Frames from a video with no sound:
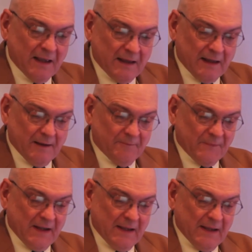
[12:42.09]

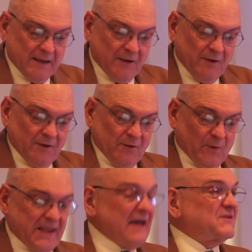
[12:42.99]
Um,
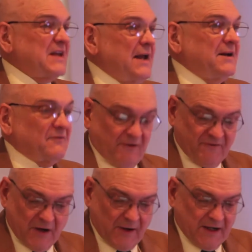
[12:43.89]
we have data from
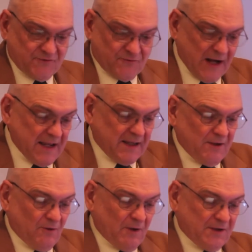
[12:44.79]
various
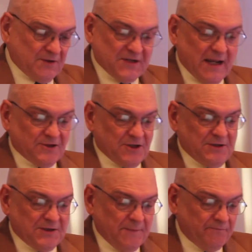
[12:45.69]
ranking
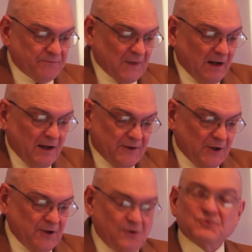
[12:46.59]
organizations uh, that
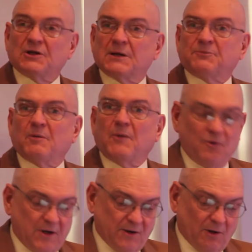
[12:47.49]
are usually
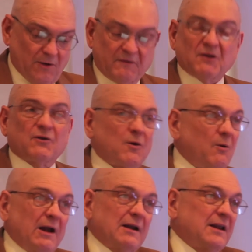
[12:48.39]
promoted, although the
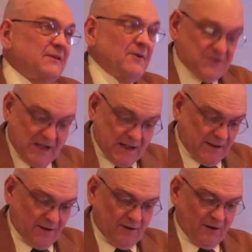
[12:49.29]
quality of those
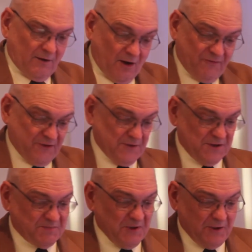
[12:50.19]
data are often
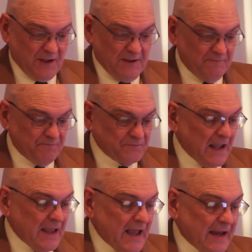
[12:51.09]
disputed.
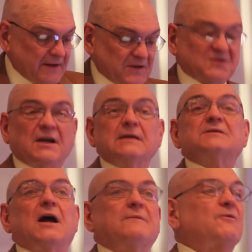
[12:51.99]
And at the same
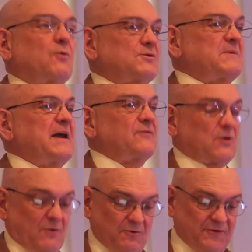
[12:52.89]
time, of course, we have a
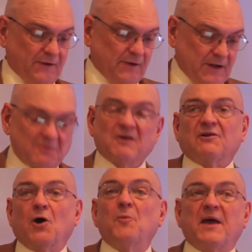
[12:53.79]
growth in the number of
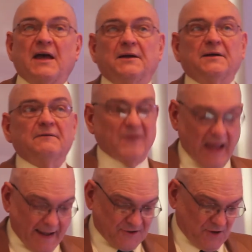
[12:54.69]
low-paid
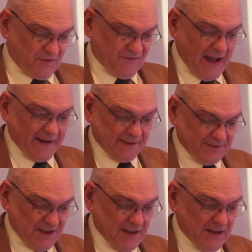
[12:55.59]
adjunct
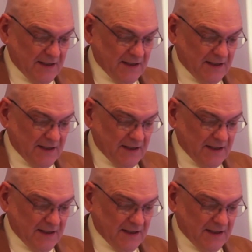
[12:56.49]
faculty.